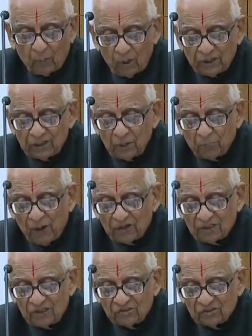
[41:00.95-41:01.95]
Political
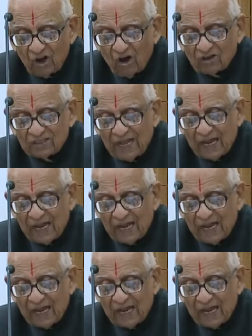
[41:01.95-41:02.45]
parties are